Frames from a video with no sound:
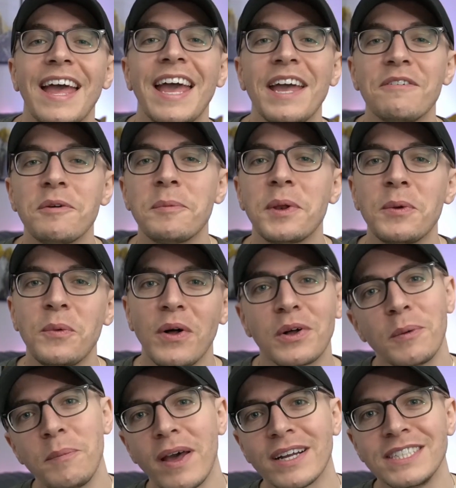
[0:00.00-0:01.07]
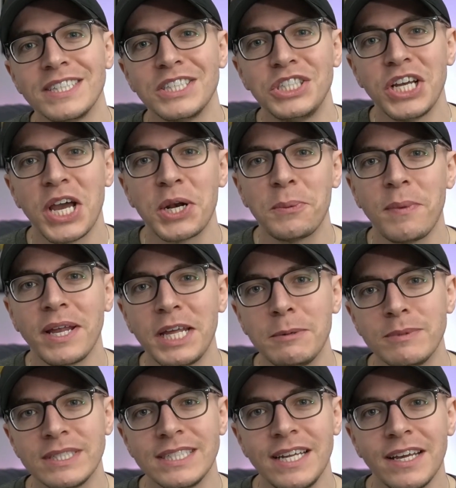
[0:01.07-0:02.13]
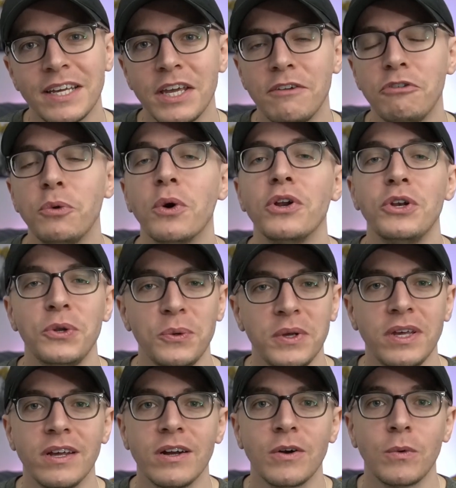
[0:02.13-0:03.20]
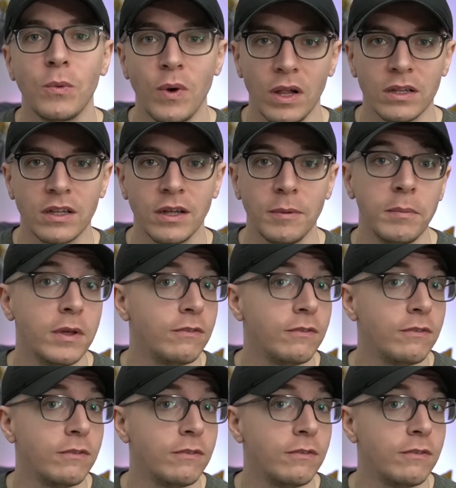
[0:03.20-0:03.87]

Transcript: Hey everybody, welcome back to the channel. My name is Nick. If you are new here, welcome.